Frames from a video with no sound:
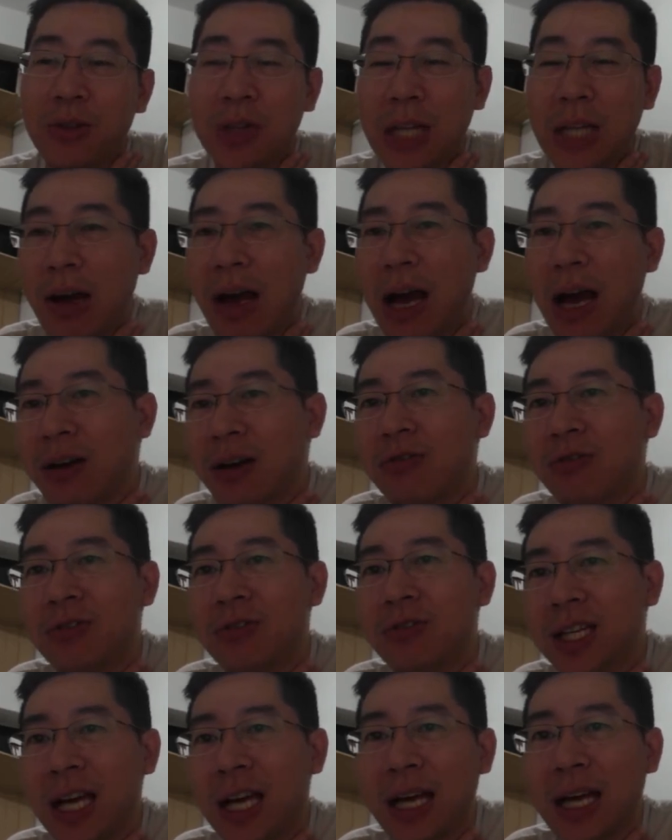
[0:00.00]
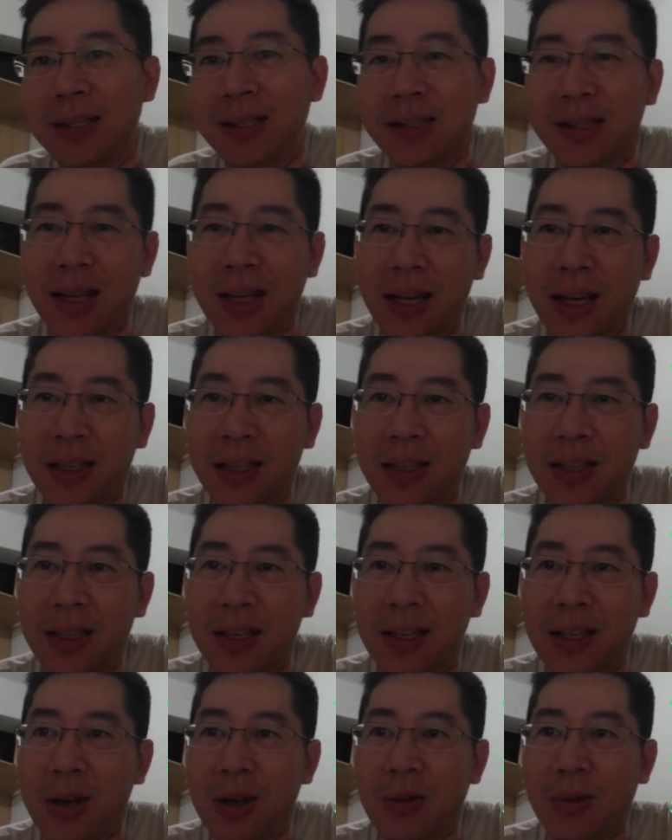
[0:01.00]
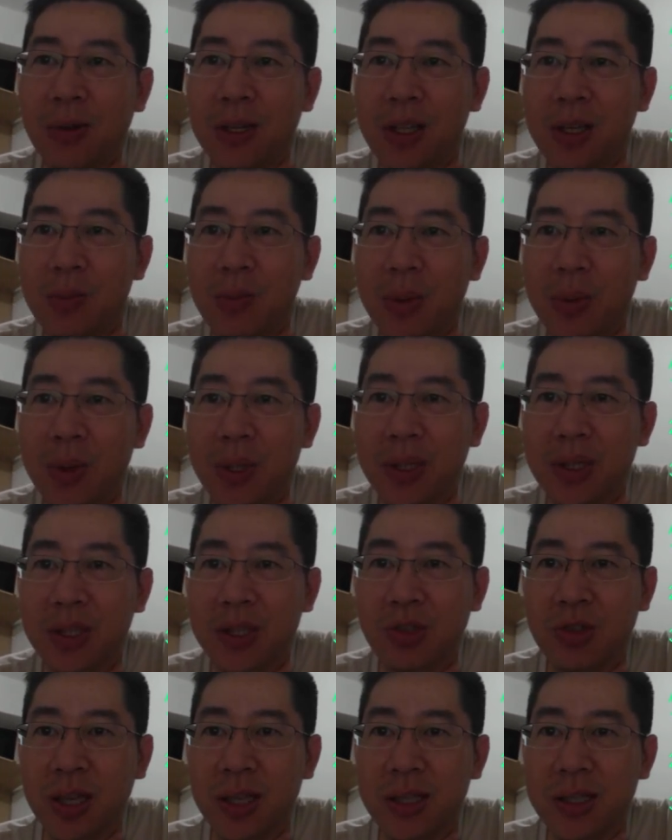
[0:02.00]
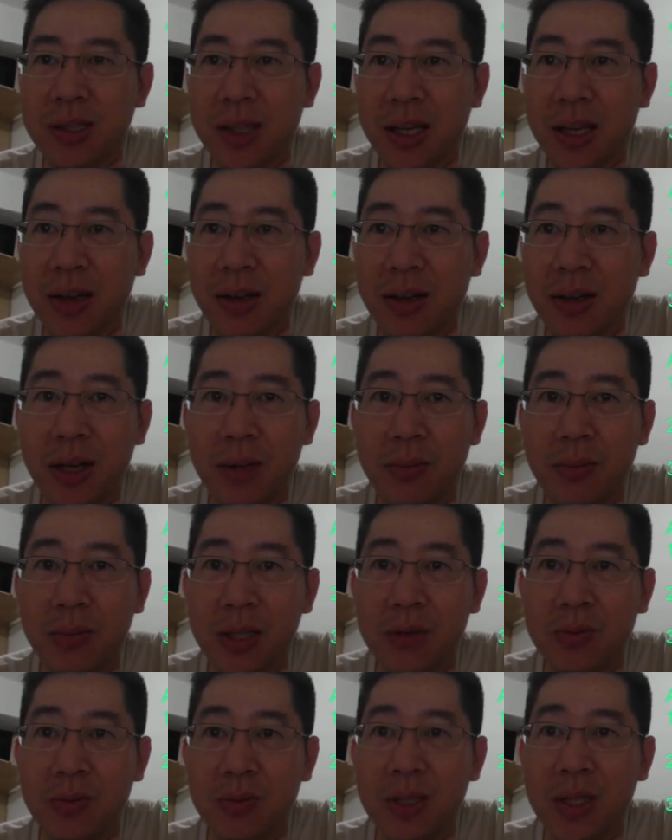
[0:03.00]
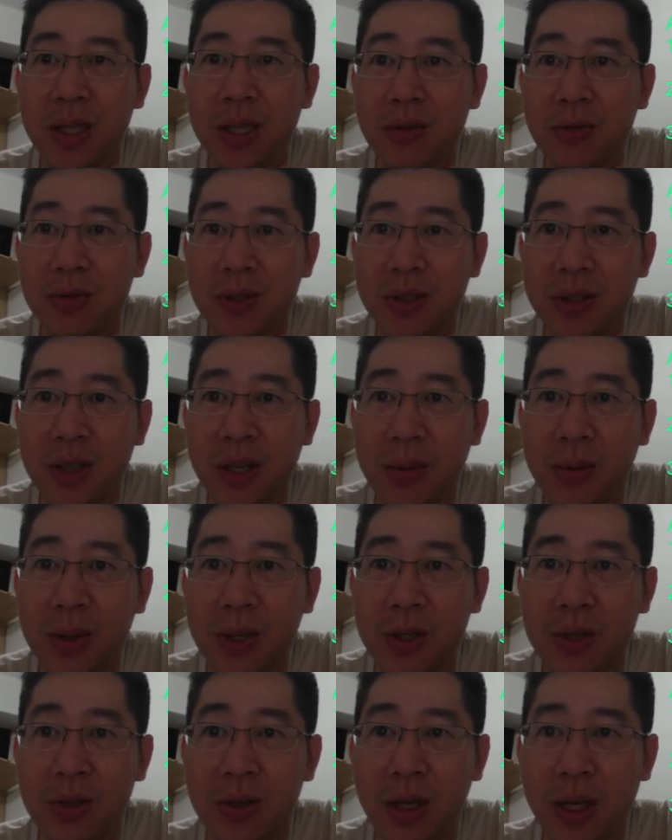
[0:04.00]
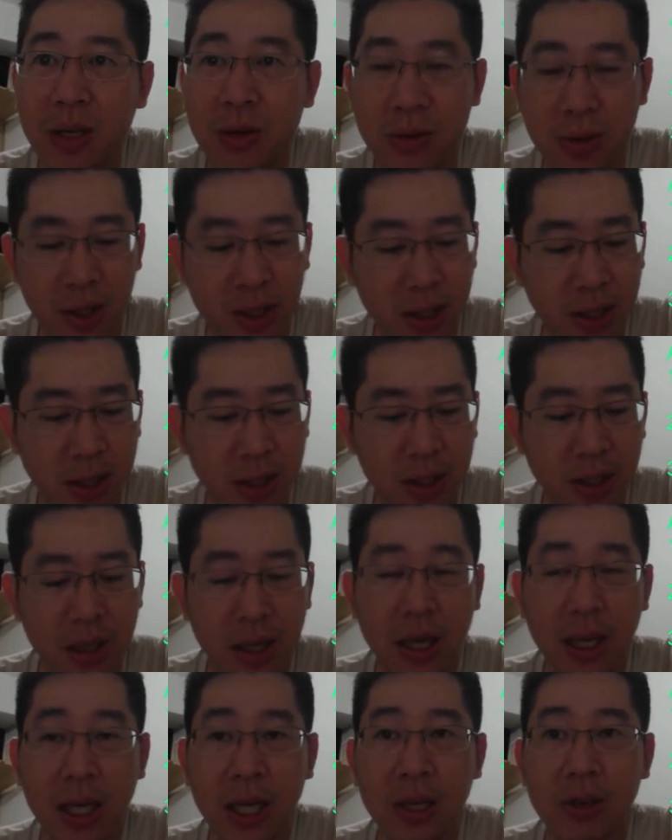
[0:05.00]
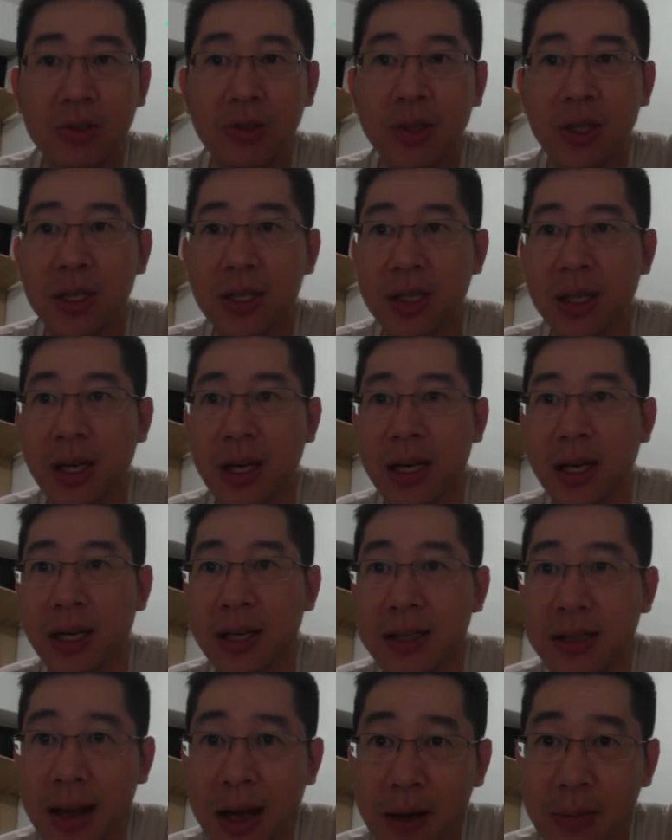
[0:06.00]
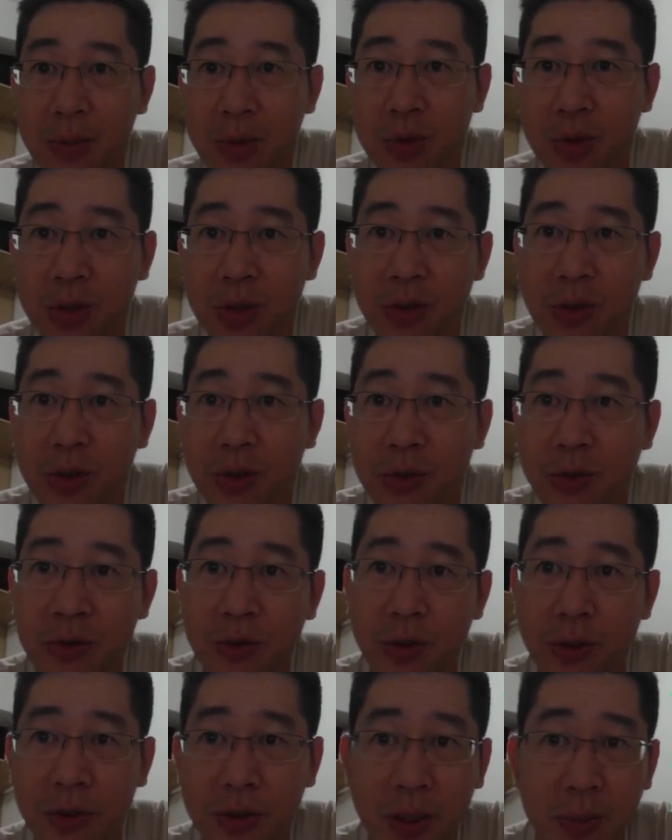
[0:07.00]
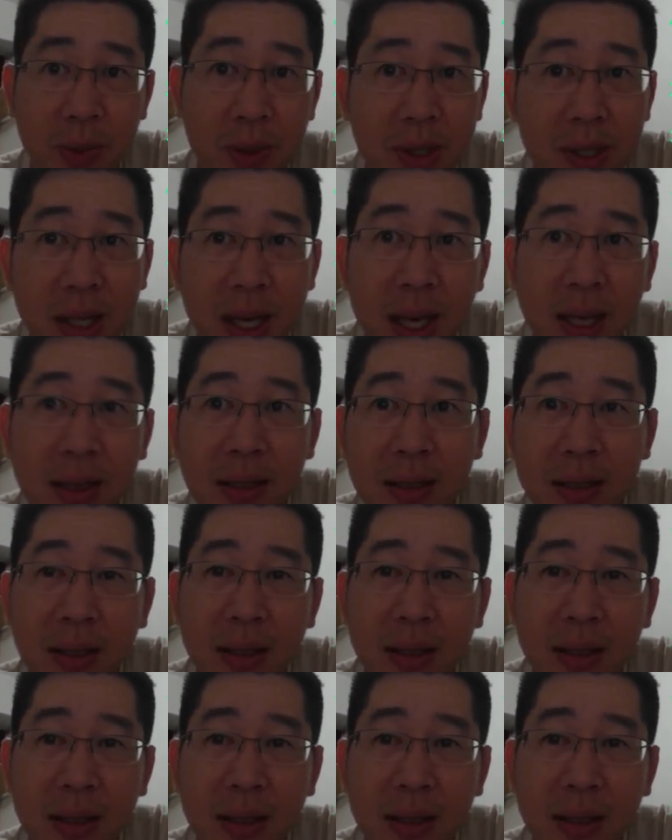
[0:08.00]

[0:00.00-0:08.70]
Now, I don't really understand what the limit burst is trying to say, okay, but basically physical damage AoE, increase attack 250%